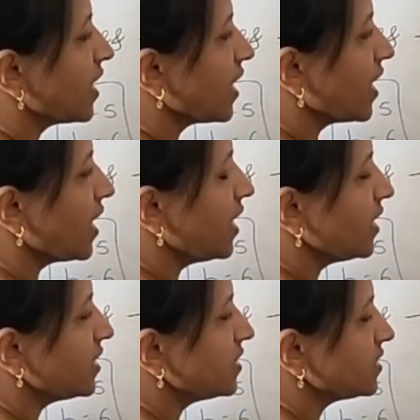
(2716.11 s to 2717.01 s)
A
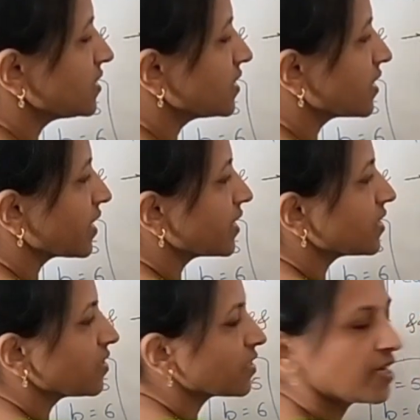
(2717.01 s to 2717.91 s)
is
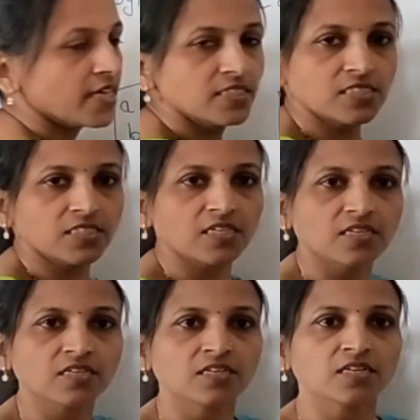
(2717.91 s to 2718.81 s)
greater than C.
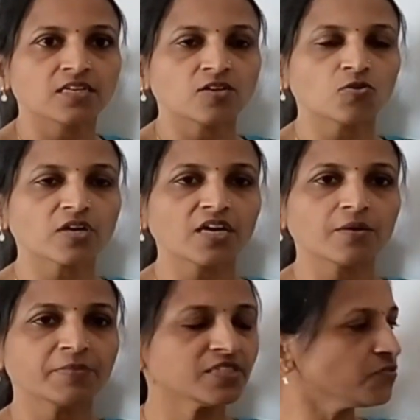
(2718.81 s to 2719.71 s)

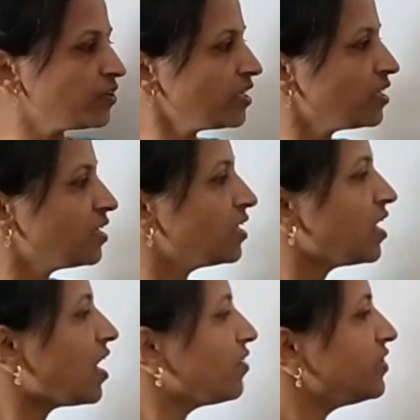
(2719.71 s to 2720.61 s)
Okay, means what?
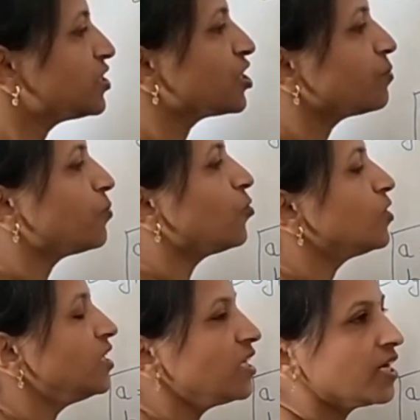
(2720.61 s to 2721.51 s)
I will check
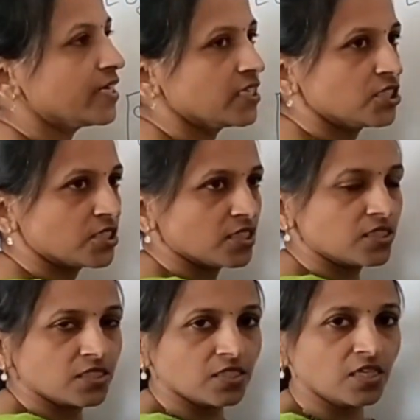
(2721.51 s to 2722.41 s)
both the
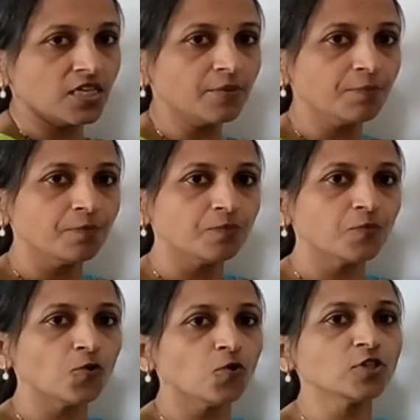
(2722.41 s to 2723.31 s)
conditions.
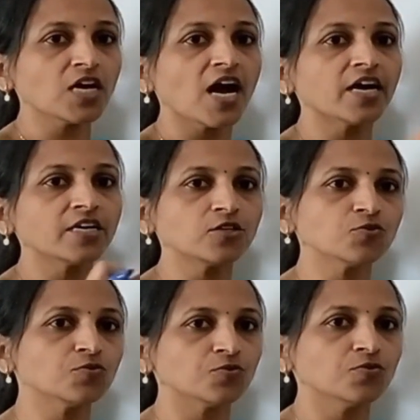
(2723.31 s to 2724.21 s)
If both are
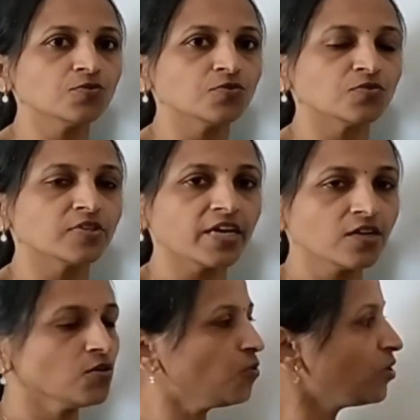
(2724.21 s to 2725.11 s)
true,
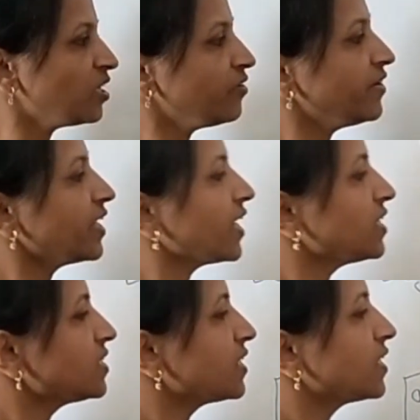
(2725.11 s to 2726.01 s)
then only we
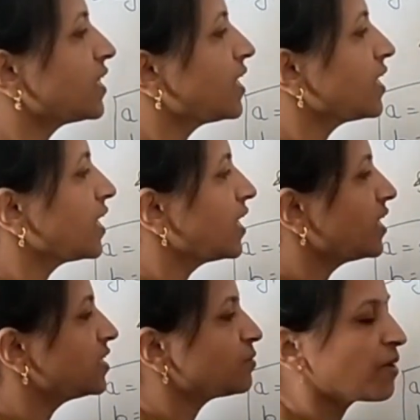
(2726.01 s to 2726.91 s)
can say that
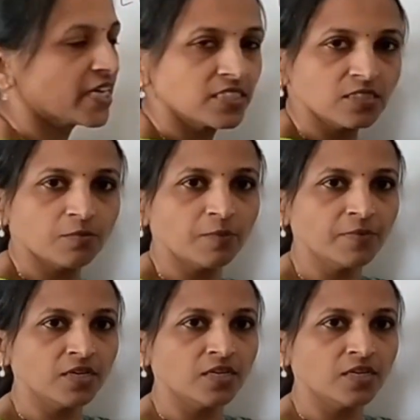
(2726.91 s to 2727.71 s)
A is maximum.